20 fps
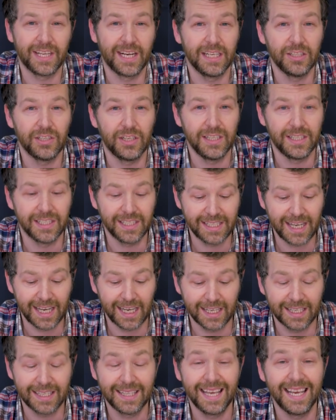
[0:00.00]
can actually
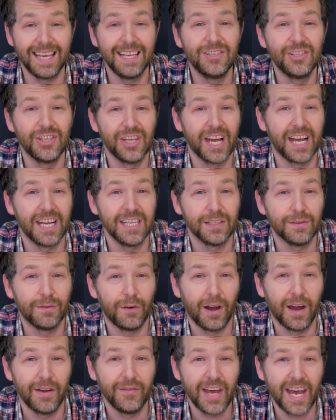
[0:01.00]
sync the
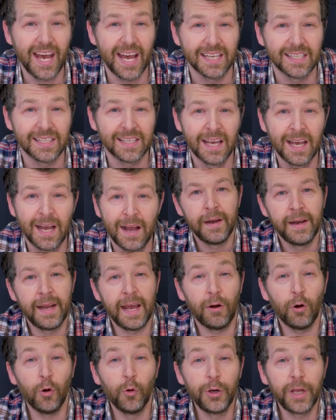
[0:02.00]
GH5S.
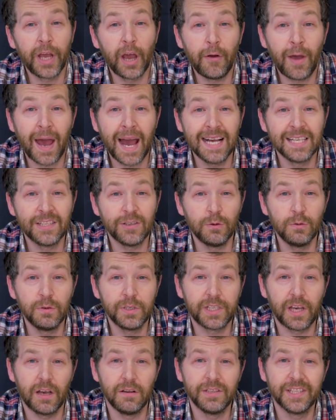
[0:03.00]
Now, audio has
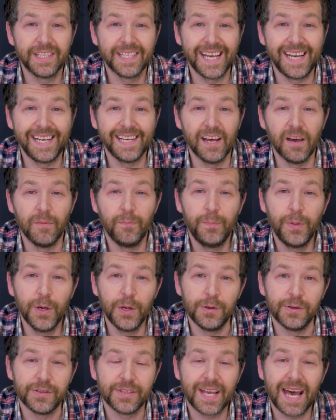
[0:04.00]
also seen a
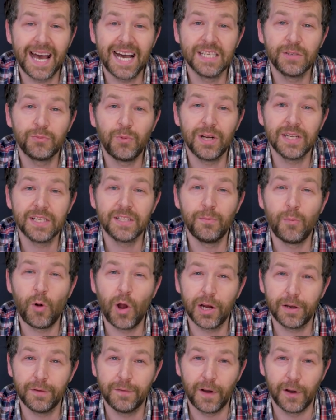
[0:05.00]
boost. As well as a
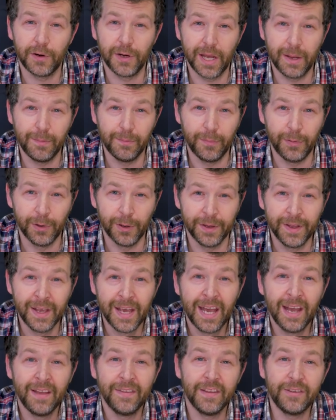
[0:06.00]
microphone input,
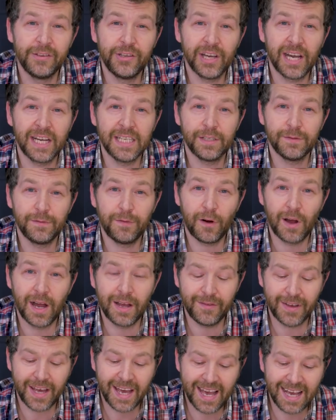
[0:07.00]
the
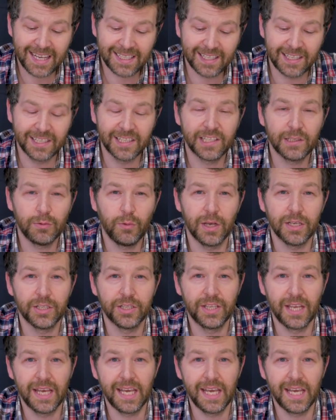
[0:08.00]
GH5S can switch